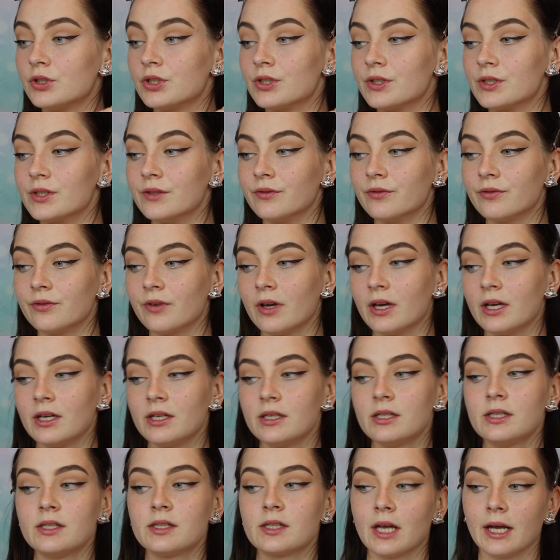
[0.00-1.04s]
which is the
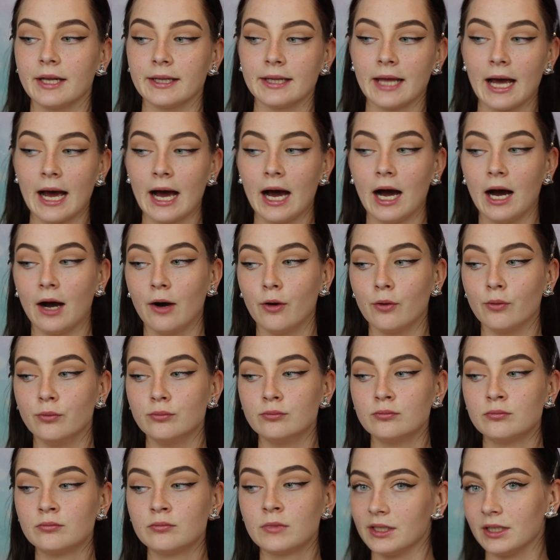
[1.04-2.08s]
face and
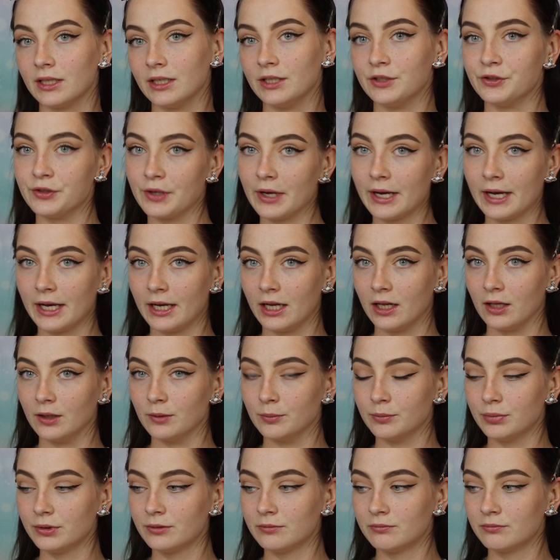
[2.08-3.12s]
how basically to
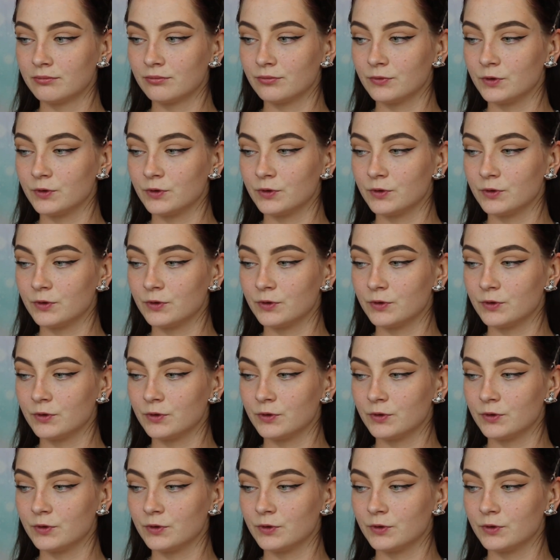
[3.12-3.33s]
help